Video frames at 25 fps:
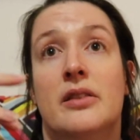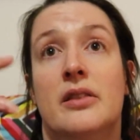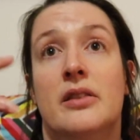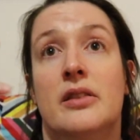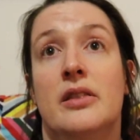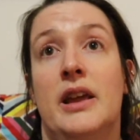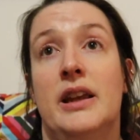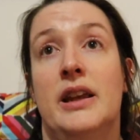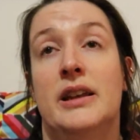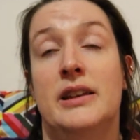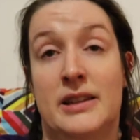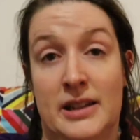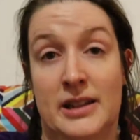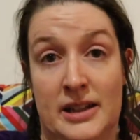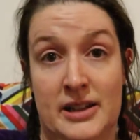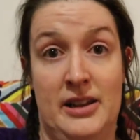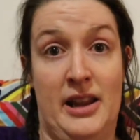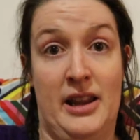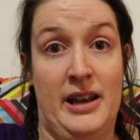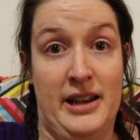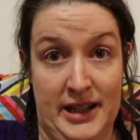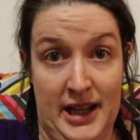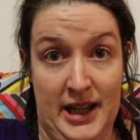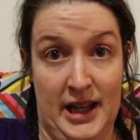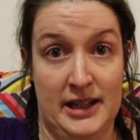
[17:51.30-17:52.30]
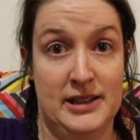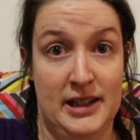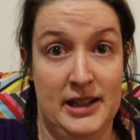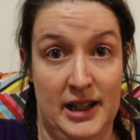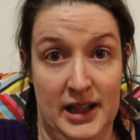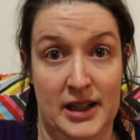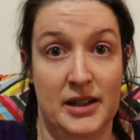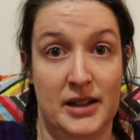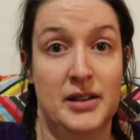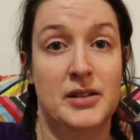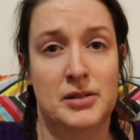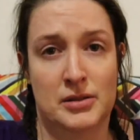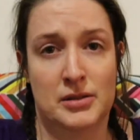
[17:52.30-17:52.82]
they did then get
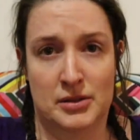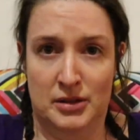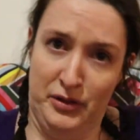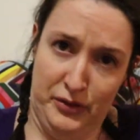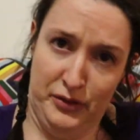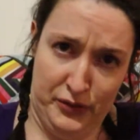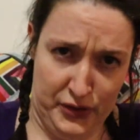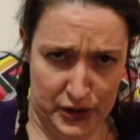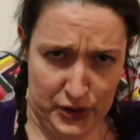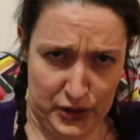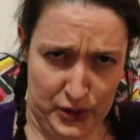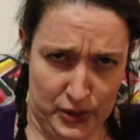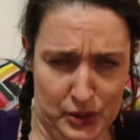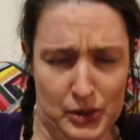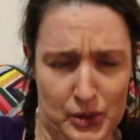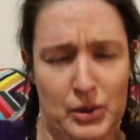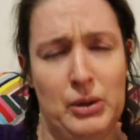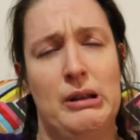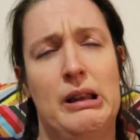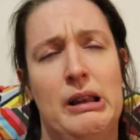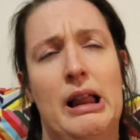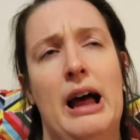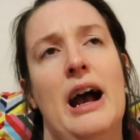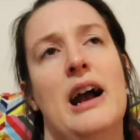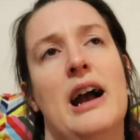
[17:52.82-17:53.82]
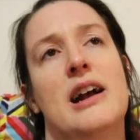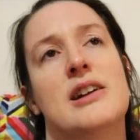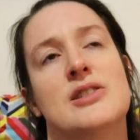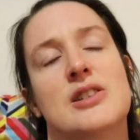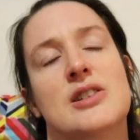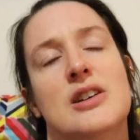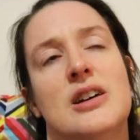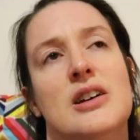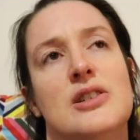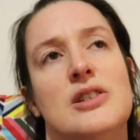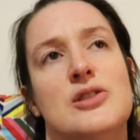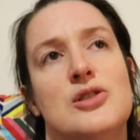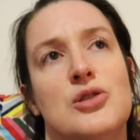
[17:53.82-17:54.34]
a physical
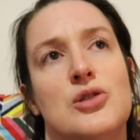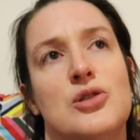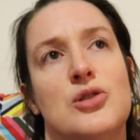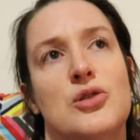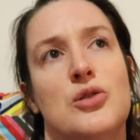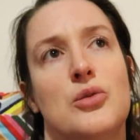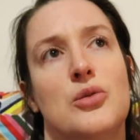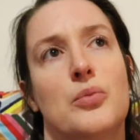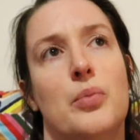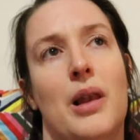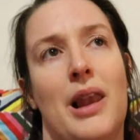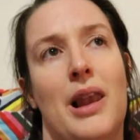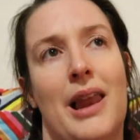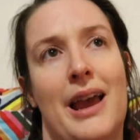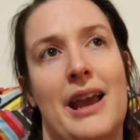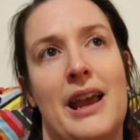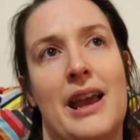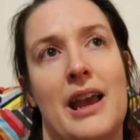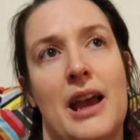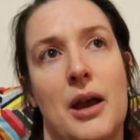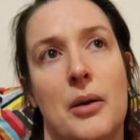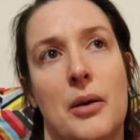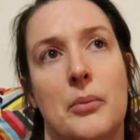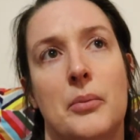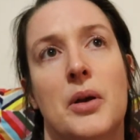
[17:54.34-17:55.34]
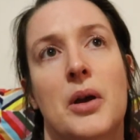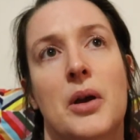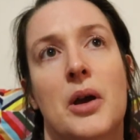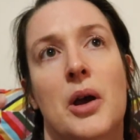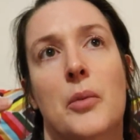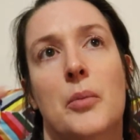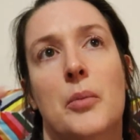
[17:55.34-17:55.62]
actor to play him,